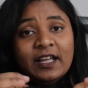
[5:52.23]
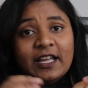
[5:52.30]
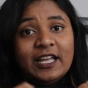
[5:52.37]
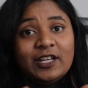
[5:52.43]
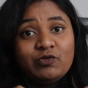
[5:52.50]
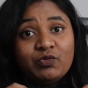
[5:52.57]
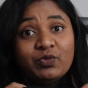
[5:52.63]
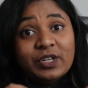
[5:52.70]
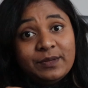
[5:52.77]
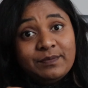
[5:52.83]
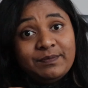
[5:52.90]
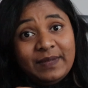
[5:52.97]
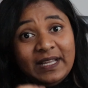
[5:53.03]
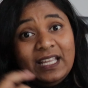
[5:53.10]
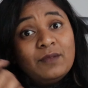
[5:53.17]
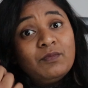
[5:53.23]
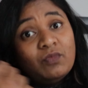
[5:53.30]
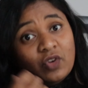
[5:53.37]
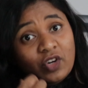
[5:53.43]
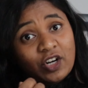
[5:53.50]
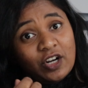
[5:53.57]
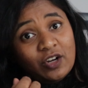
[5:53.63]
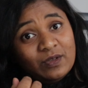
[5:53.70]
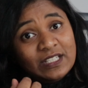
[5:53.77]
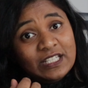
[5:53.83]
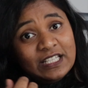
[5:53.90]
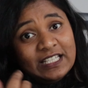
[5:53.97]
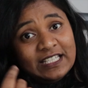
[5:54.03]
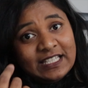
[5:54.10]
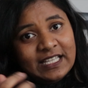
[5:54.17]
It would be more close to
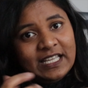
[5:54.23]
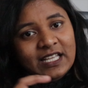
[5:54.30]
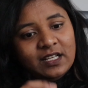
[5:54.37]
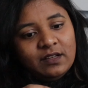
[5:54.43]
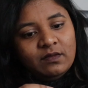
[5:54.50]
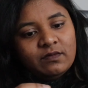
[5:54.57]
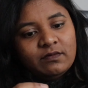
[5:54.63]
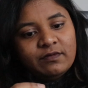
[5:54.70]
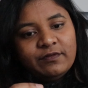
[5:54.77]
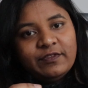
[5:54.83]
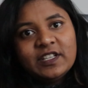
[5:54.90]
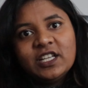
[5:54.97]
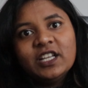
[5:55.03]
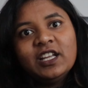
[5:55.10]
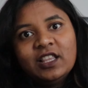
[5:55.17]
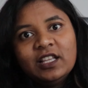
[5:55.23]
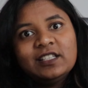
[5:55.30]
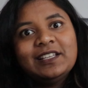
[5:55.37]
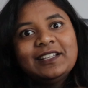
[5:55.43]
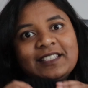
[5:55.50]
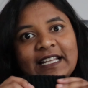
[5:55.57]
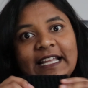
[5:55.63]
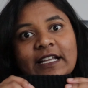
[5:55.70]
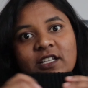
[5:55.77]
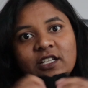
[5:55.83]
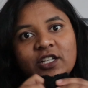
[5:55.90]
the skin, fitting in the sense like